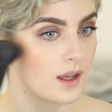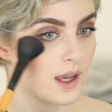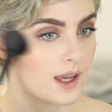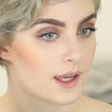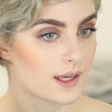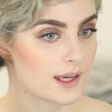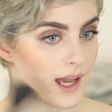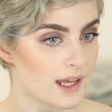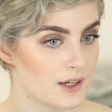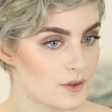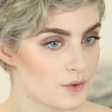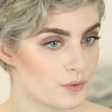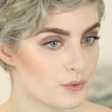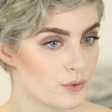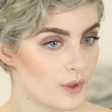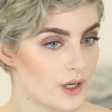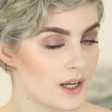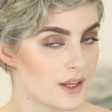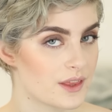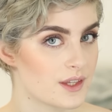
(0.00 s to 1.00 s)
and kind of
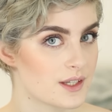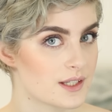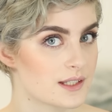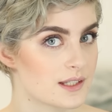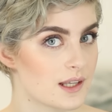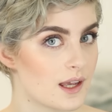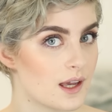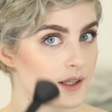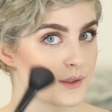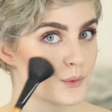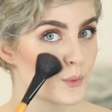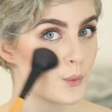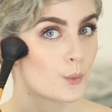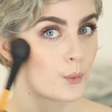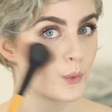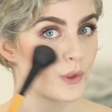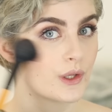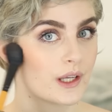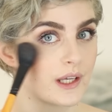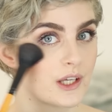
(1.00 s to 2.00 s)
where the sun
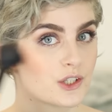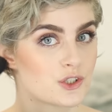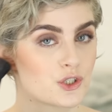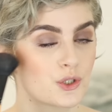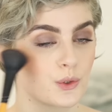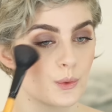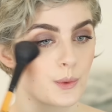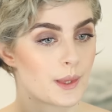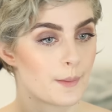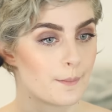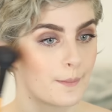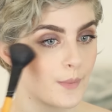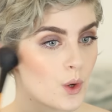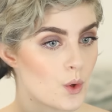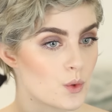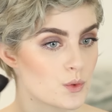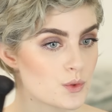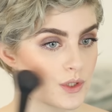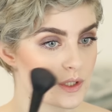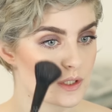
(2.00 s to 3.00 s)
will hit you the
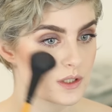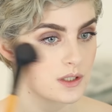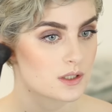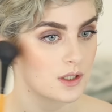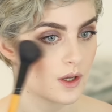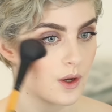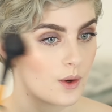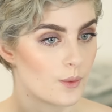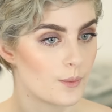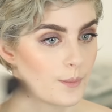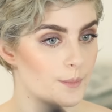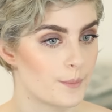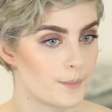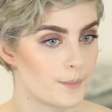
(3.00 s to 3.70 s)
most, so.